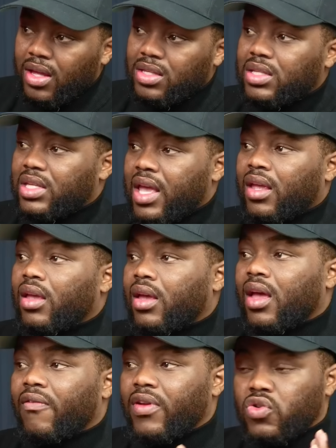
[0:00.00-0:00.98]
to saying,
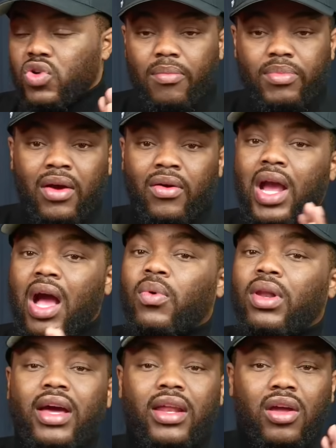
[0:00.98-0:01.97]
yeah, if it dropped down here, I would
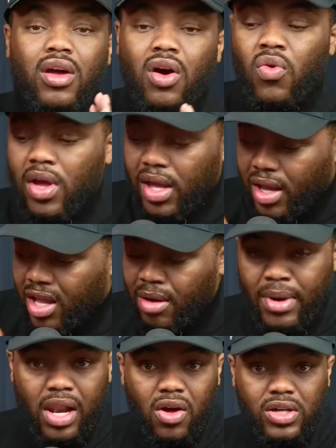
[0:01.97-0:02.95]
let it go, cut
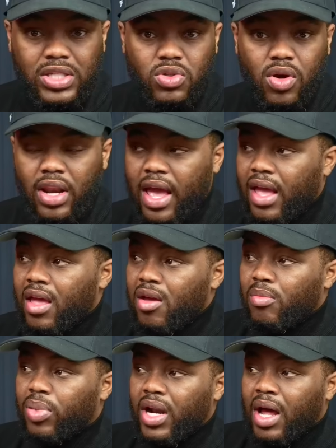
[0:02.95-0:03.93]
my losses on that.
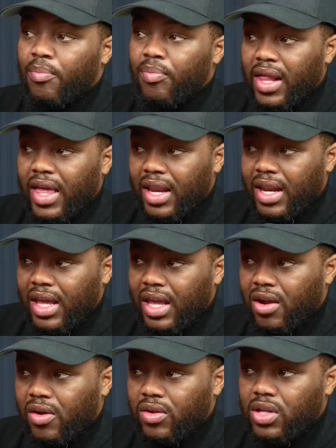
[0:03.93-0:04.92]
But I'm playing it
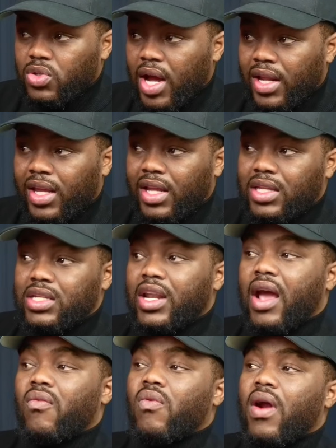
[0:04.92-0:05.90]
here to try to get to
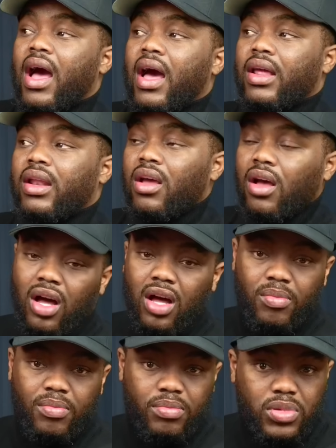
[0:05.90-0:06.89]
that ride
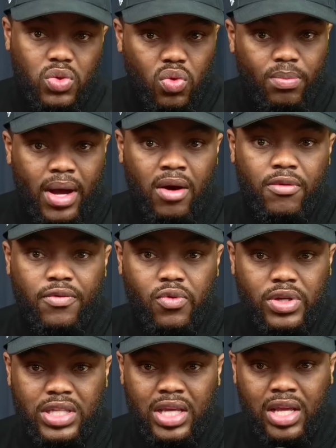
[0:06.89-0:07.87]
up to about
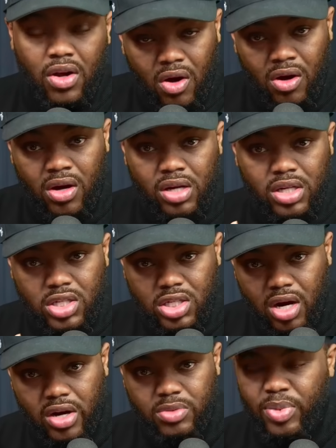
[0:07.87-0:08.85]
14 on the
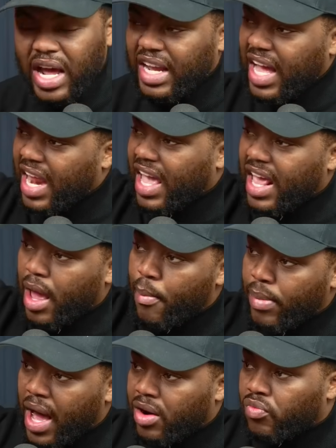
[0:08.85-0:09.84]
charts. But I got to have that
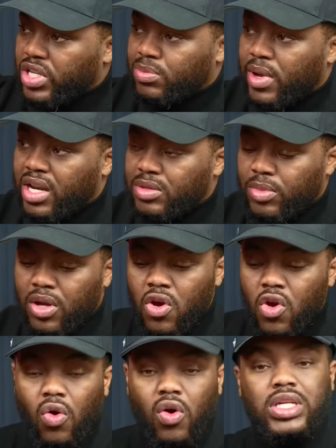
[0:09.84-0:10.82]
bottom risk management
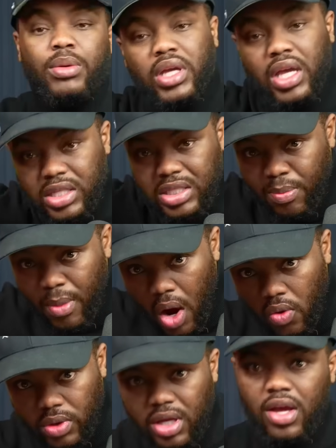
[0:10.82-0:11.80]
or else I'm going to get
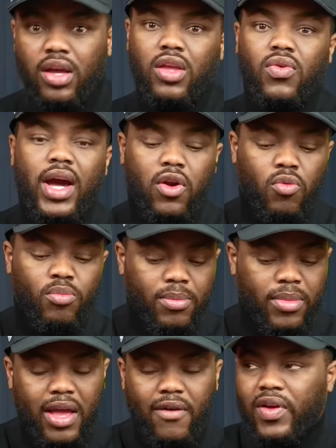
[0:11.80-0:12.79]
smoked. And you got to remember
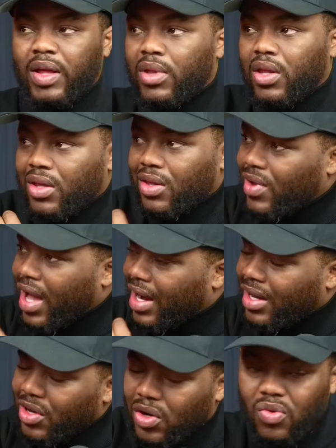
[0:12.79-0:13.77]
that, family. You got to
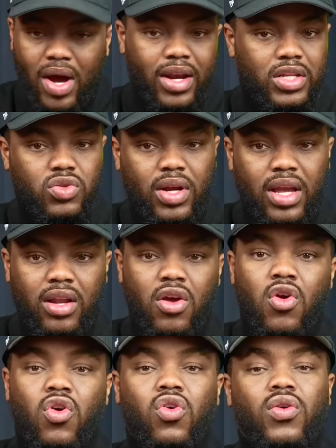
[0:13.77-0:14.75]
know how to trade
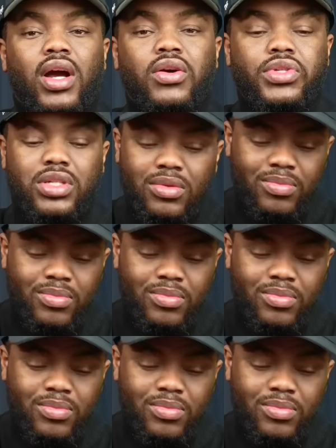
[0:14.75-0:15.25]
or else